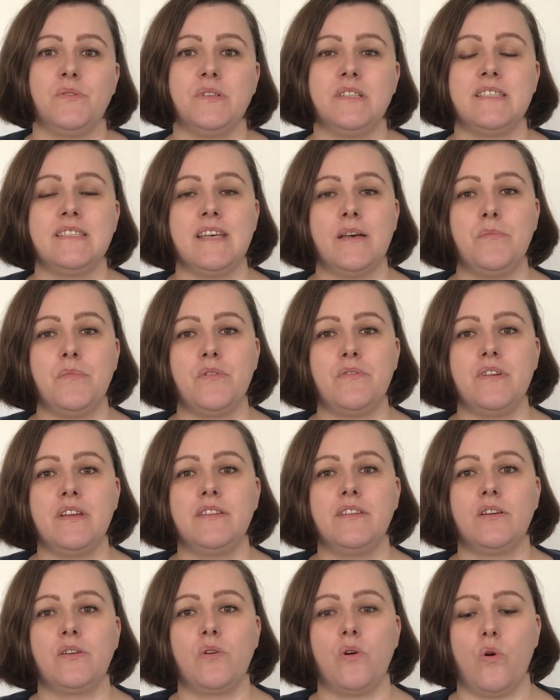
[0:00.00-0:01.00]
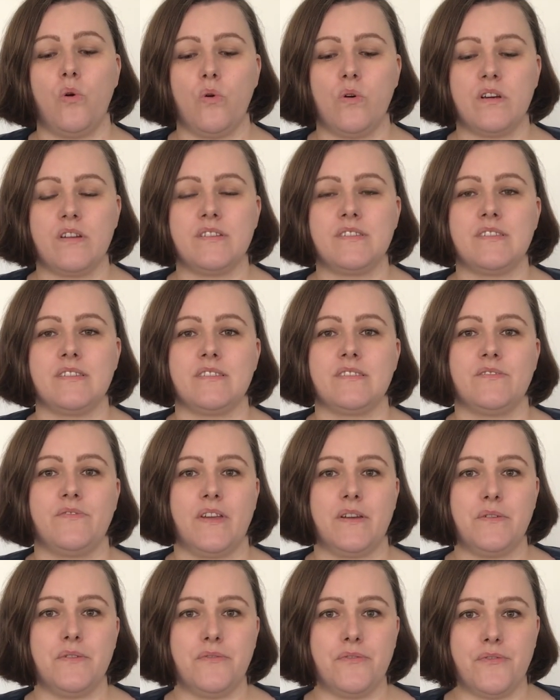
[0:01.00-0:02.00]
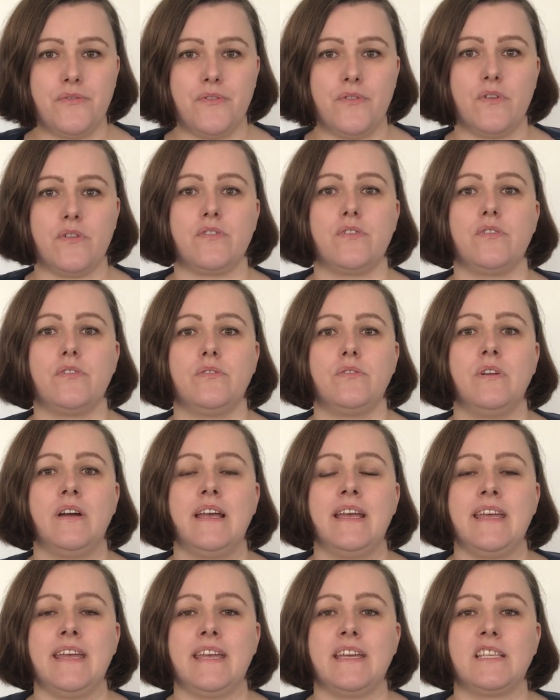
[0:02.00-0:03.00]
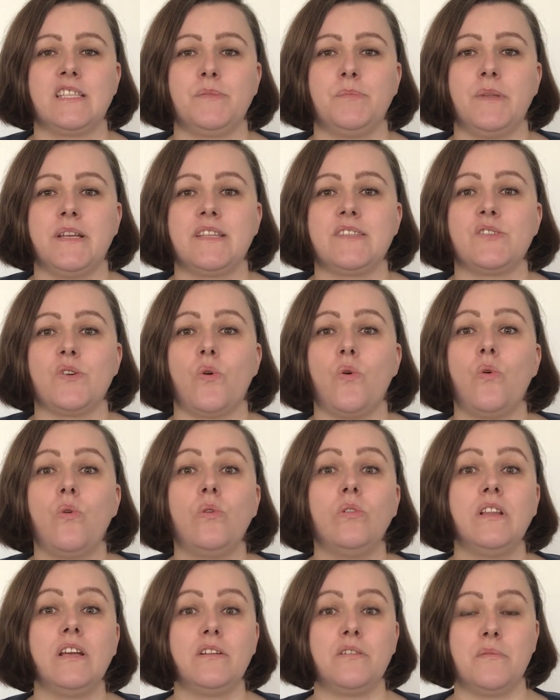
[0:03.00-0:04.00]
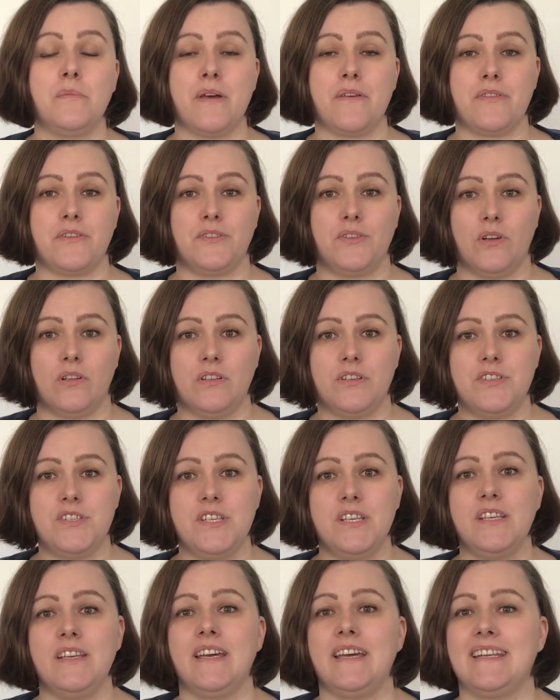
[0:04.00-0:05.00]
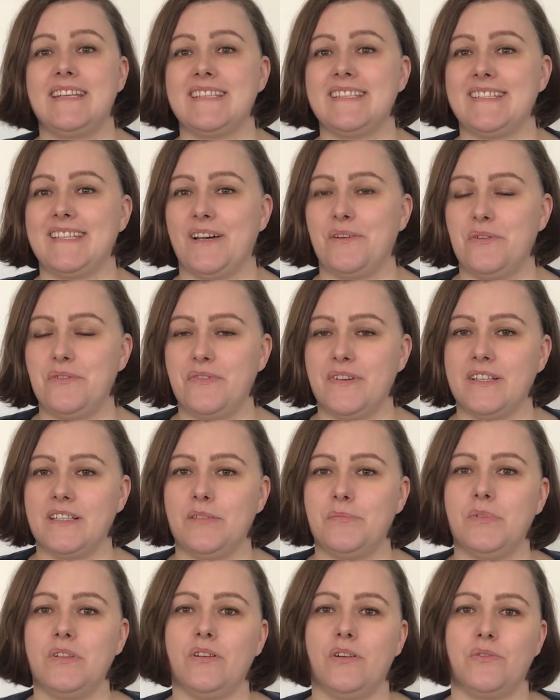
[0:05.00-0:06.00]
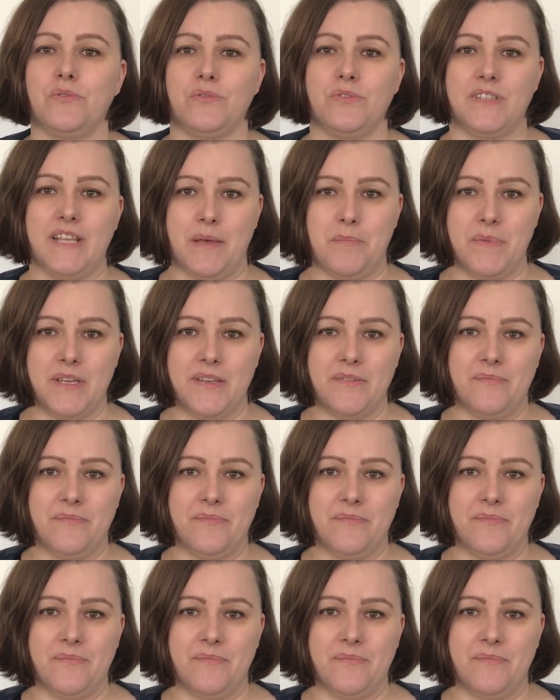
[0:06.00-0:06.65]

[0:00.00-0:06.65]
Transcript: in summary, the course is very thorough, explains all our methodology and is now available on Udemy.